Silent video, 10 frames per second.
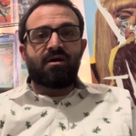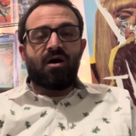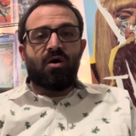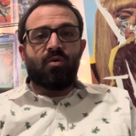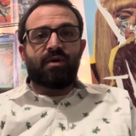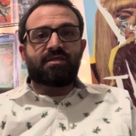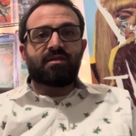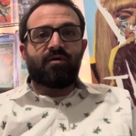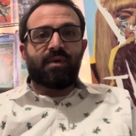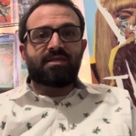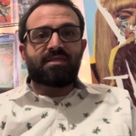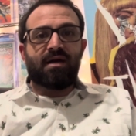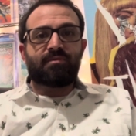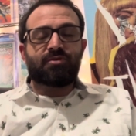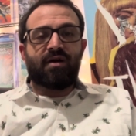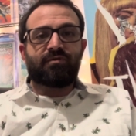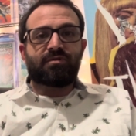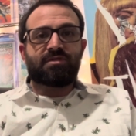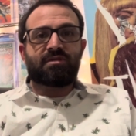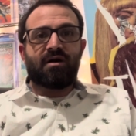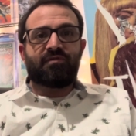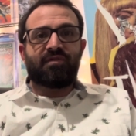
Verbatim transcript: Always love my time travel stuff